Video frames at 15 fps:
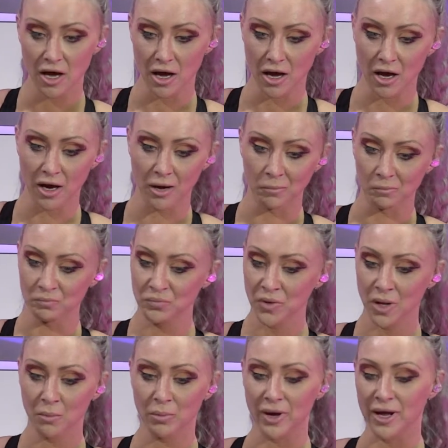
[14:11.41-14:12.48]

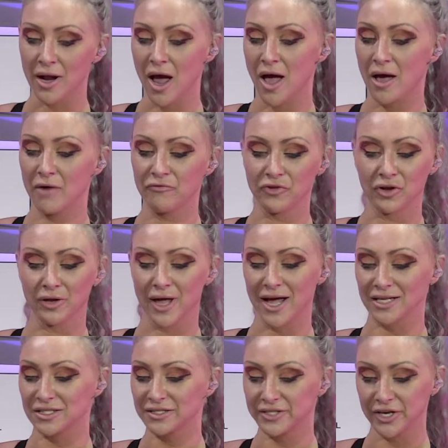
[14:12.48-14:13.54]
But for the
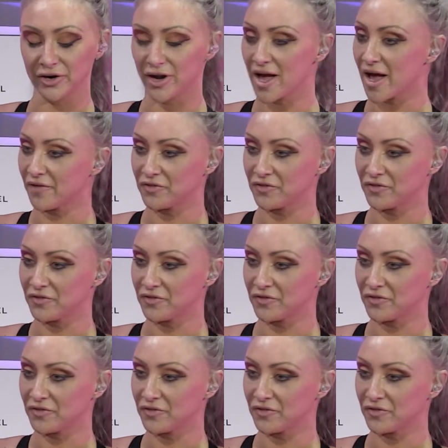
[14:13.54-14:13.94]
last year and a half,